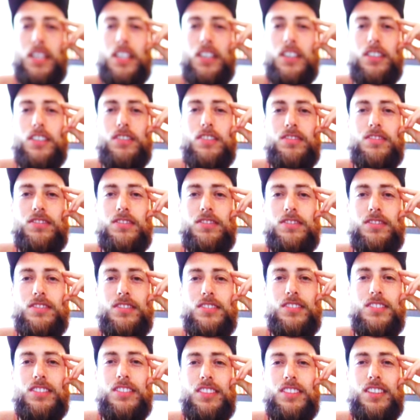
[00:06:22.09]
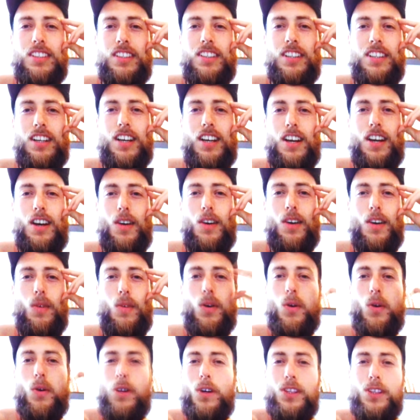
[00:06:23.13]
beer.
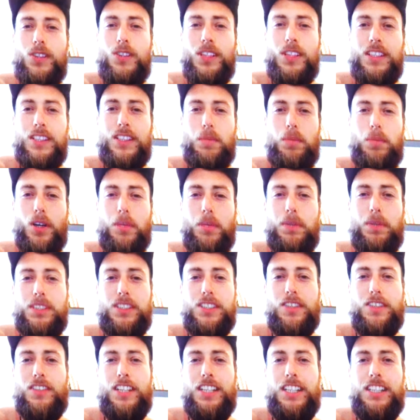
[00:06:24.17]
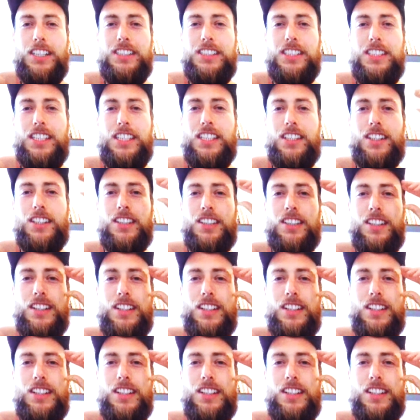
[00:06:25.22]
What do you think the purpose of it is here?